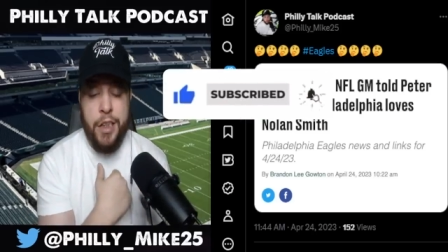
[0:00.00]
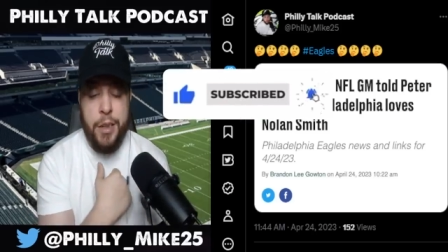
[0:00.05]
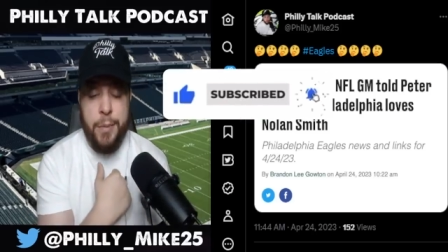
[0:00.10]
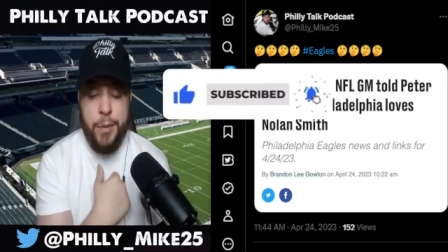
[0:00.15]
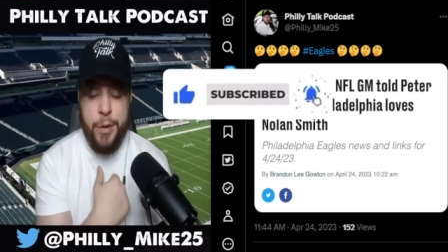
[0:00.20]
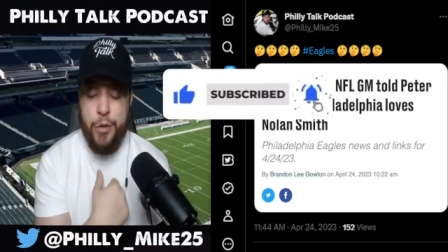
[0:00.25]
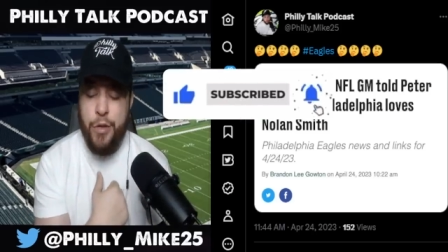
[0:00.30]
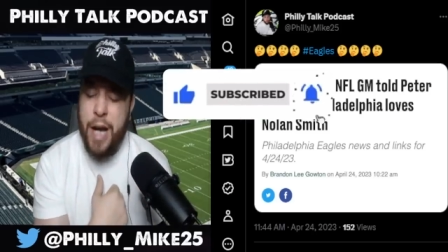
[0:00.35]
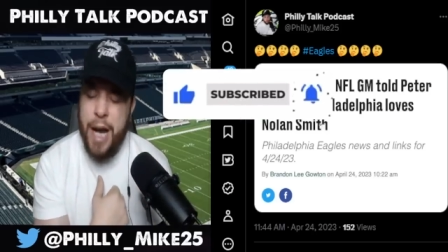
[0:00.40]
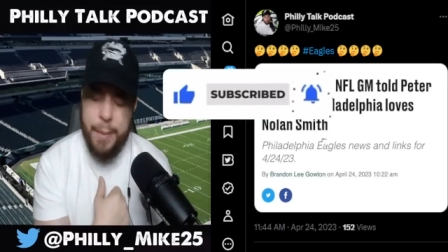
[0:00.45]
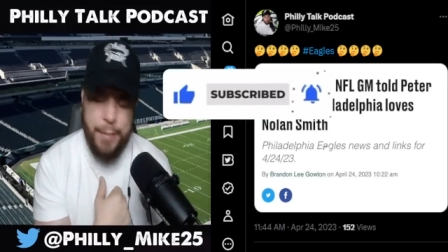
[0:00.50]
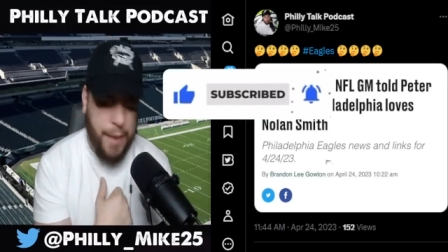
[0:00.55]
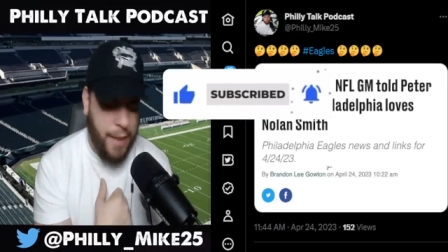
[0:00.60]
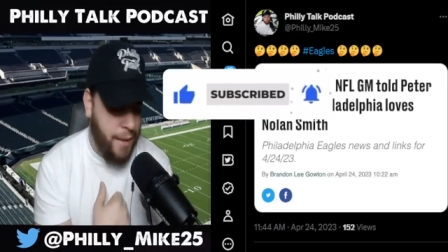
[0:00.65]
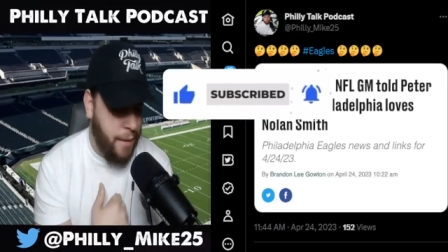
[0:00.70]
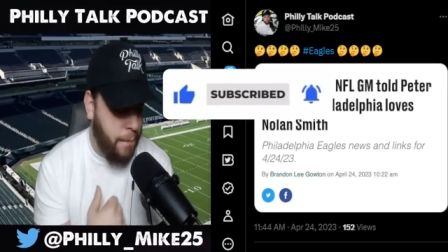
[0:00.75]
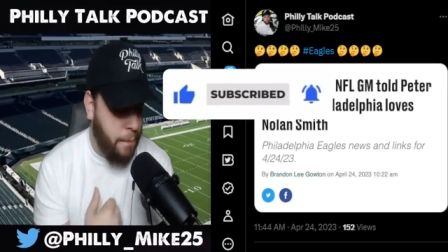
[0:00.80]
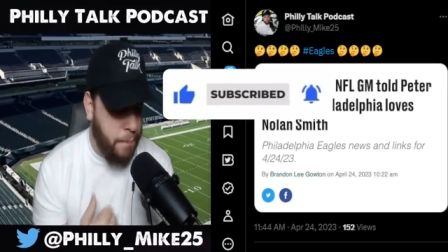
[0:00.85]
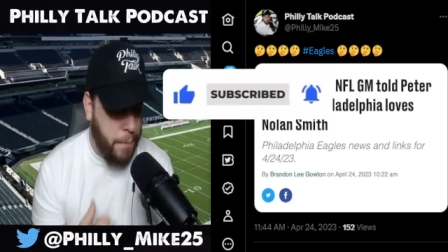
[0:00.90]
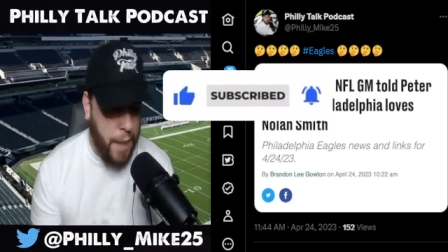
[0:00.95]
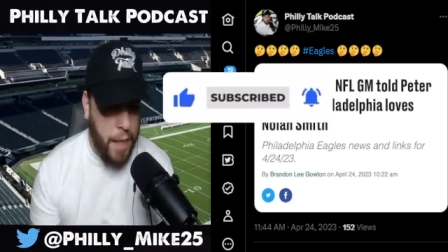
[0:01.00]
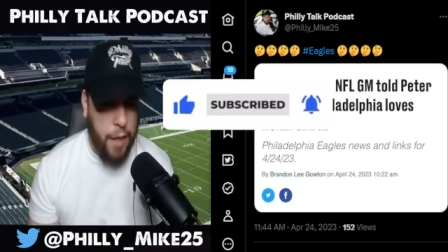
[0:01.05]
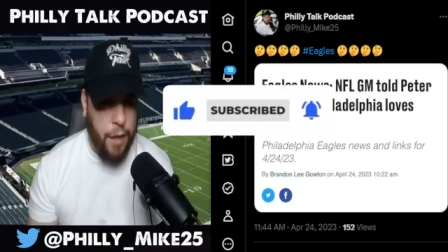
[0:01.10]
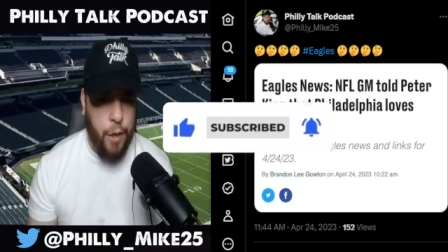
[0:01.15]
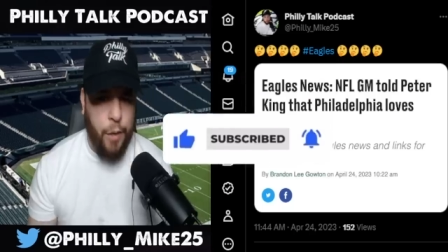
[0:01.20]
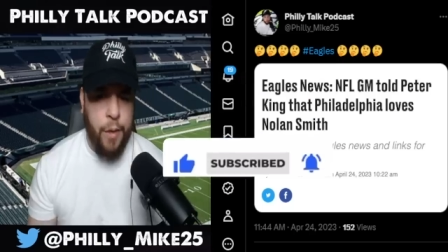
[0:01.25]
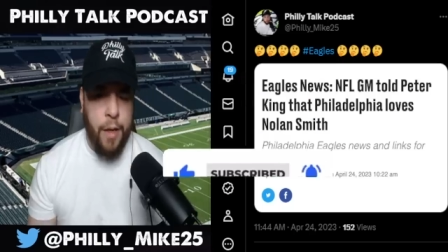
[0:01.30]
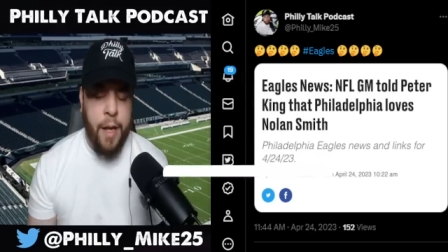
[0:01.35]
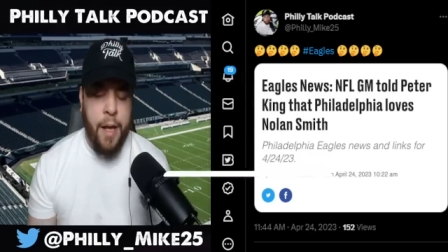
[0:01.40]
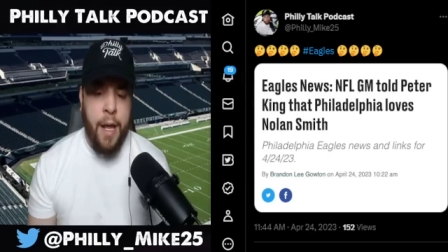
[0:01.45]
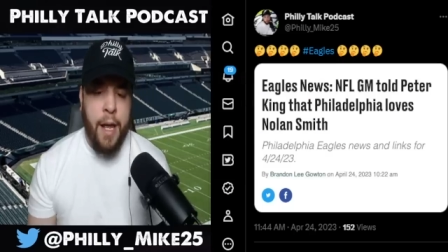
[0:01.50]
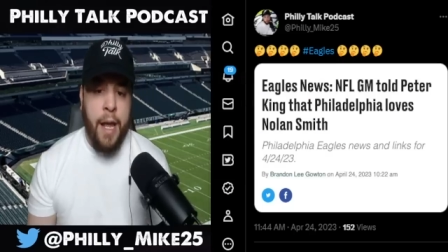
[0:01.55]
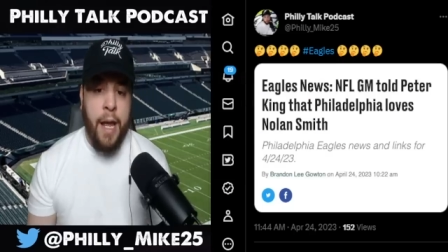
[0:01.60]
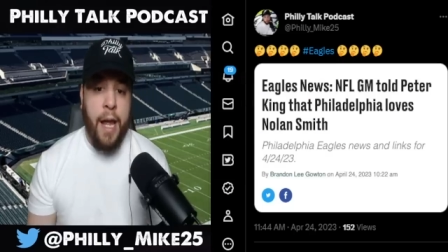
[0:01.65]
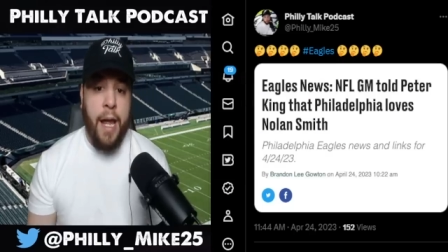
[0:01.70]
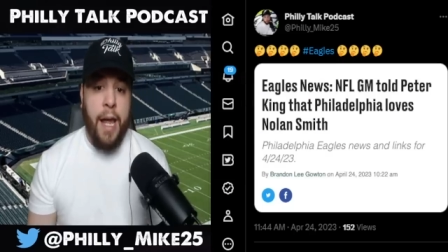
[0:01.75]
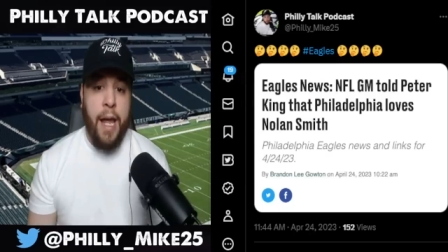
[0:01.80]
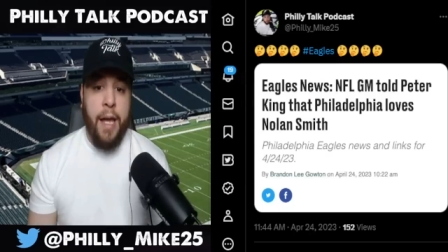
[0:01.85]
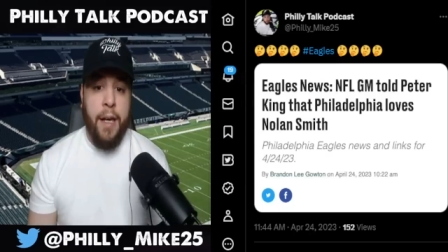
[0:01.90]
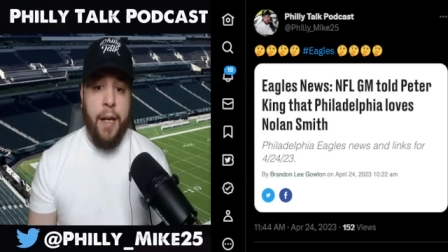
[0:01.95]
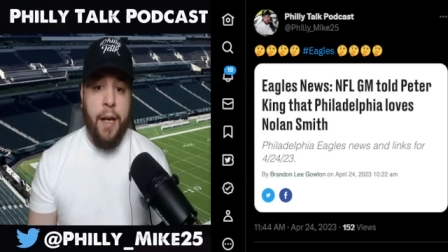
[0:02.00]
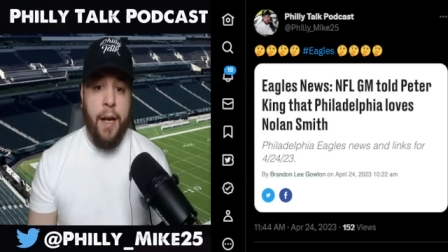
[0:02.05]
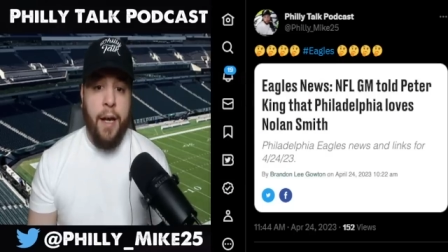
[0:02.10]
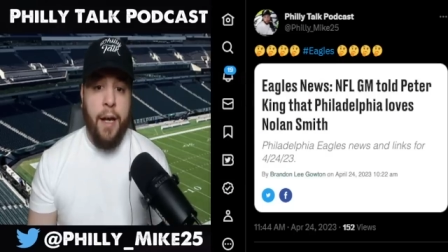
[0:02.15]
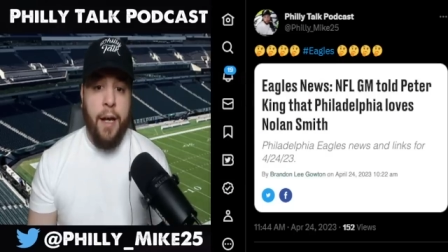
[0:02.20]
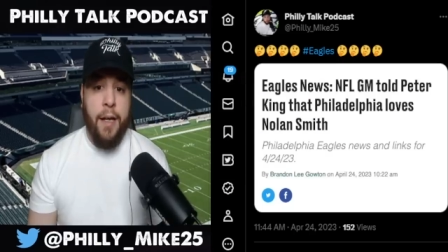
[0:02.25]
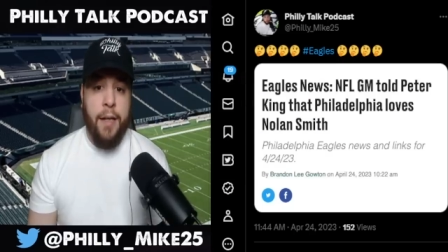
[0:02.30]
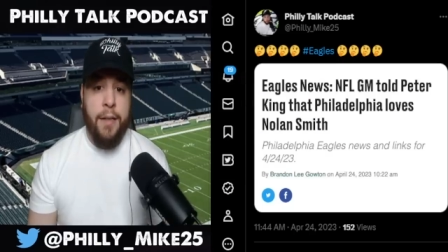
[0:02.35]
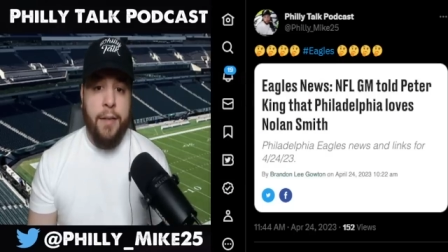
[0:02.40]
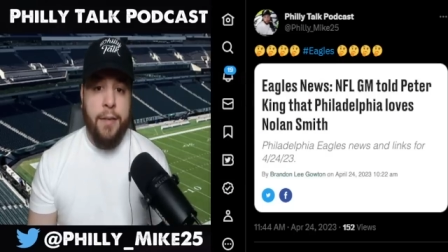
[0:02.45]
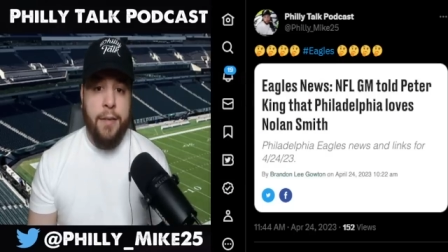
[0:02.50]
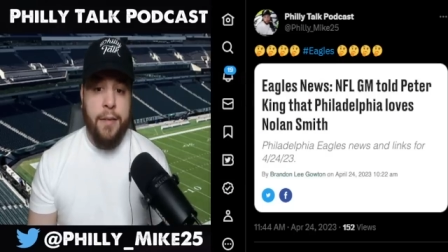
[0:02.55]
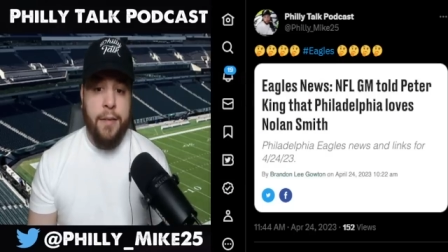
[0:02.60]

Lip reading: Subscribe, ding the bell. And